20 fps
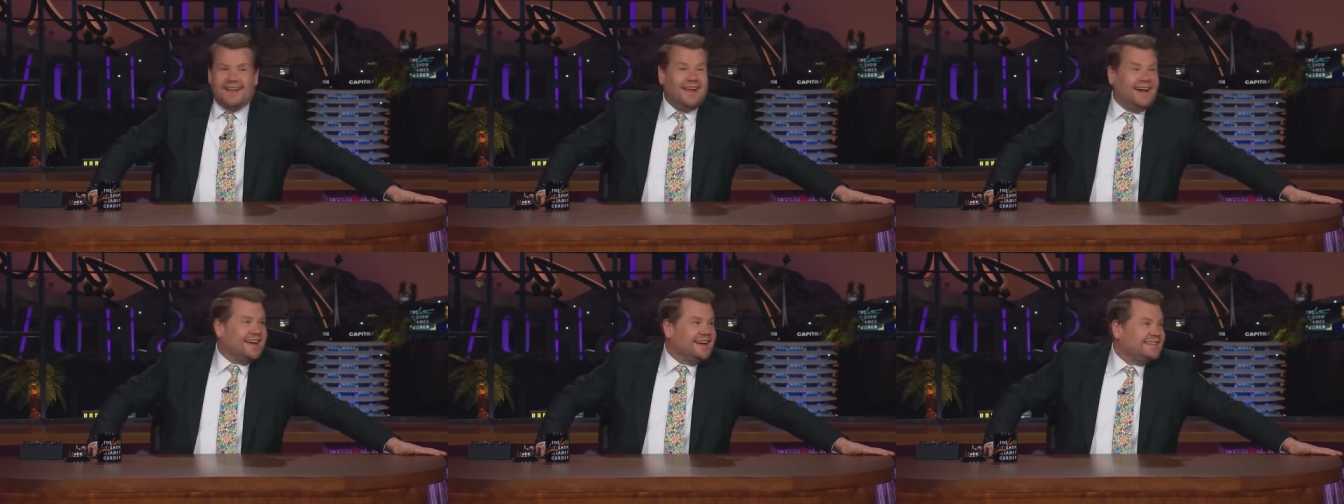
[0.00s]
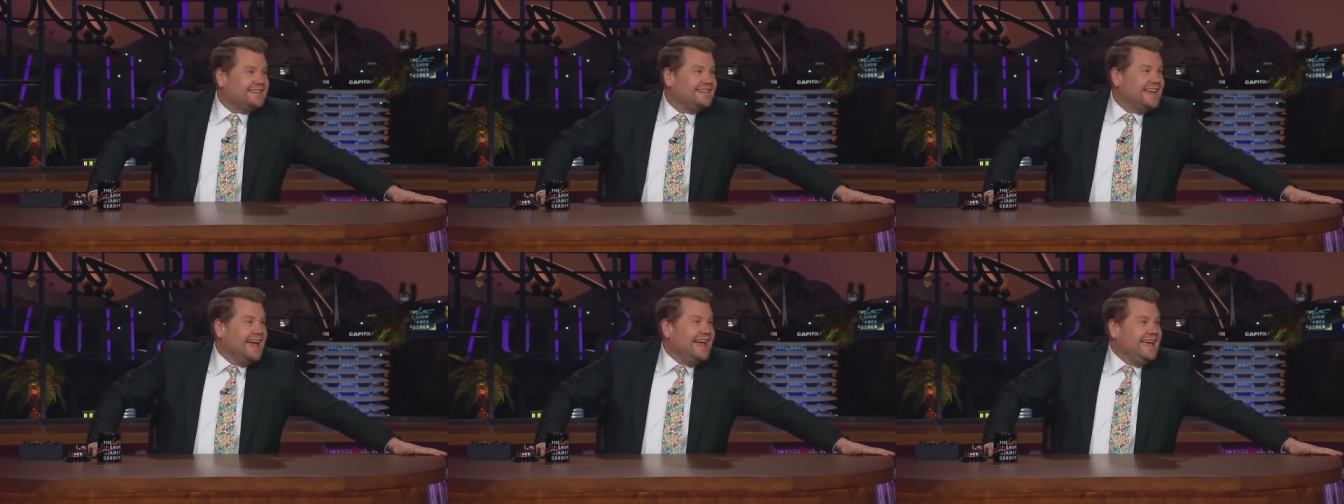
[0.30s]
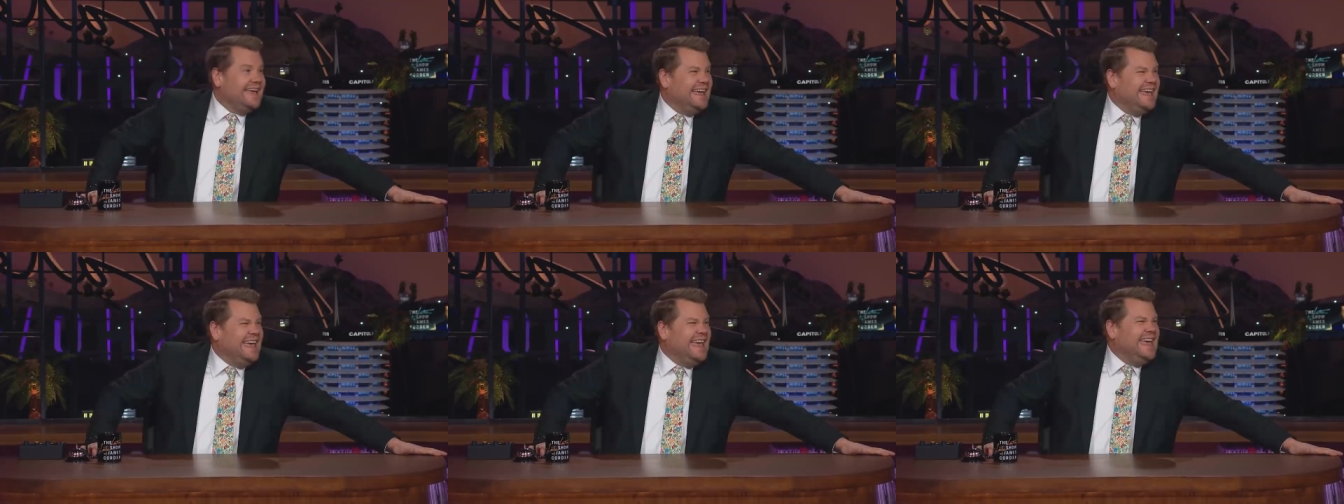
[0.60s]
like I
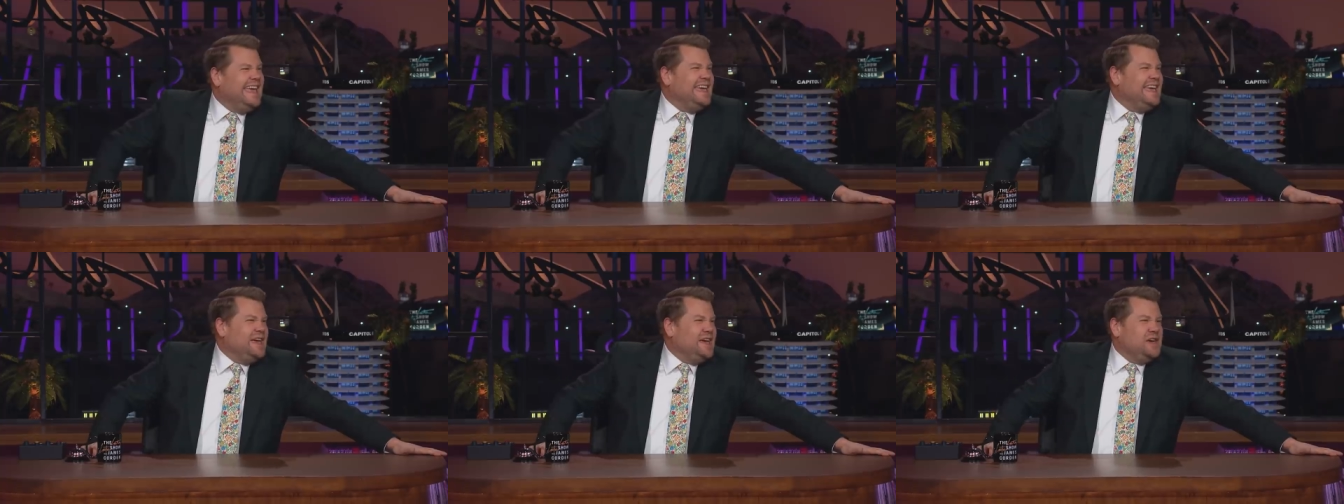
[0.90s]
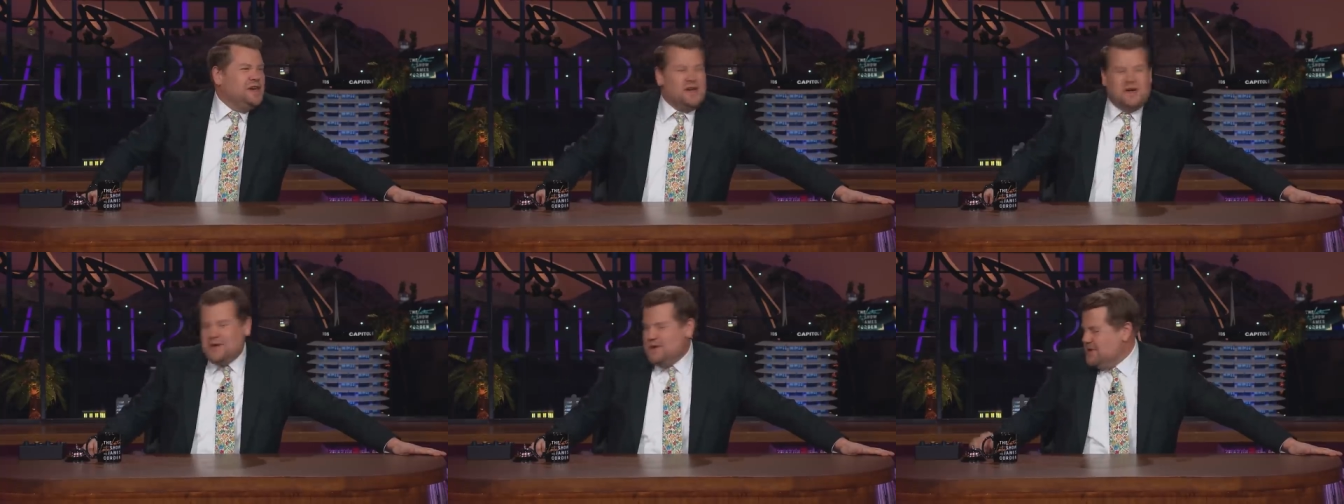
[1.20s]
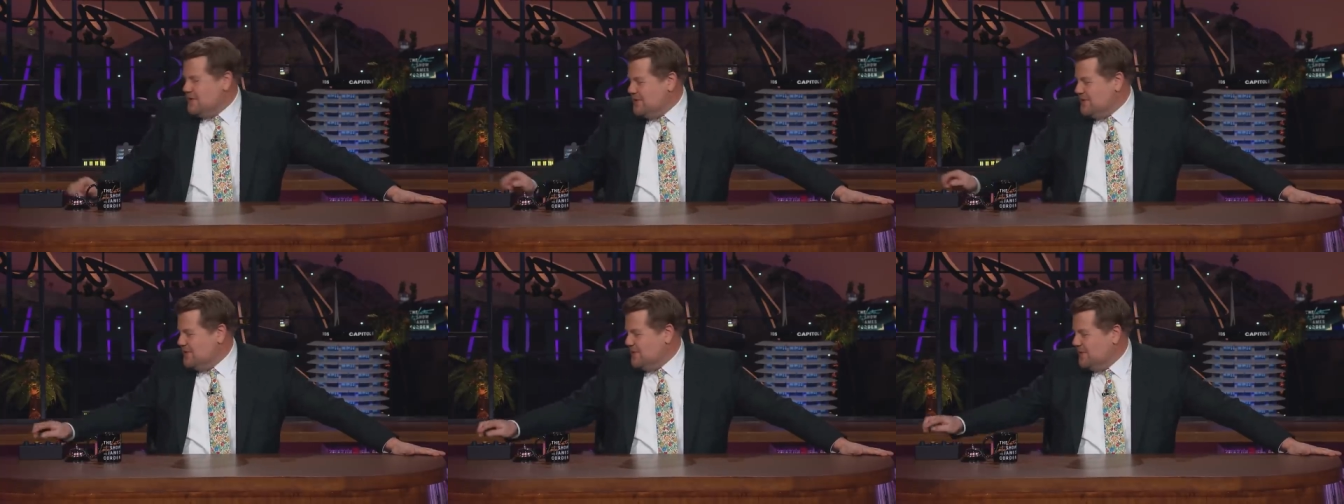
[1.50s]
say,
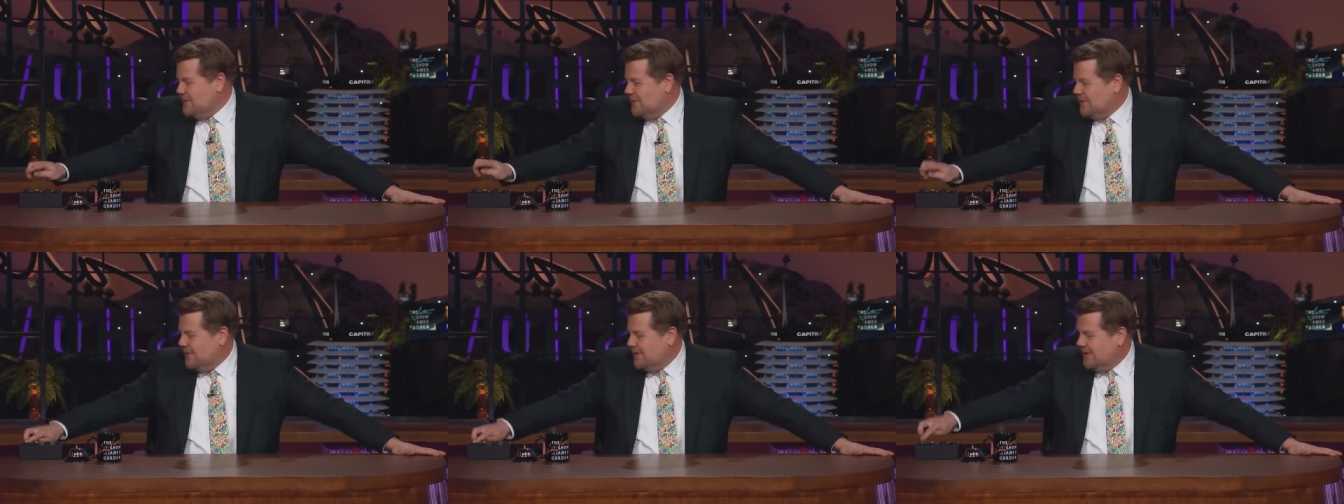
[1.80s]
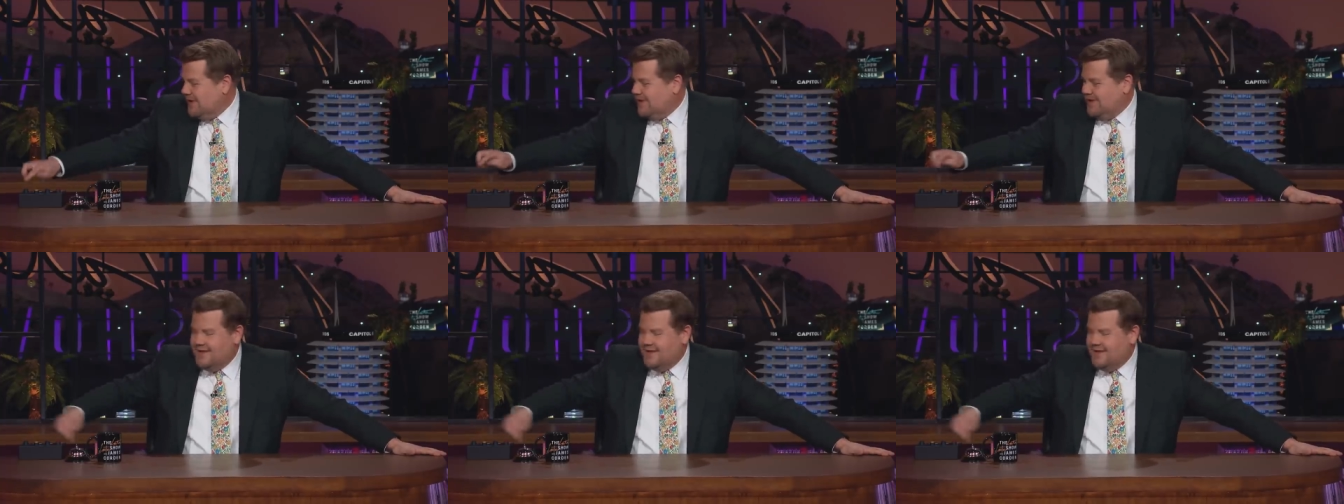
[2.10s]
EU.